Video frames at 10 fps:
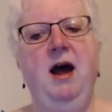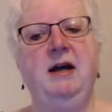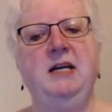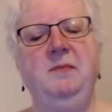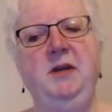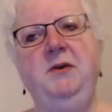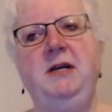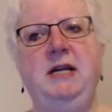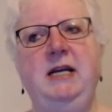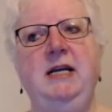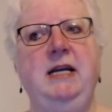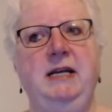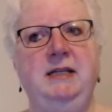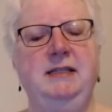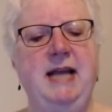A community
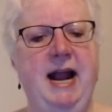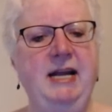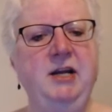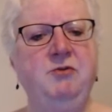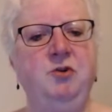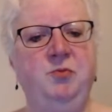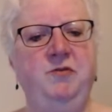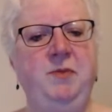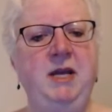is any group of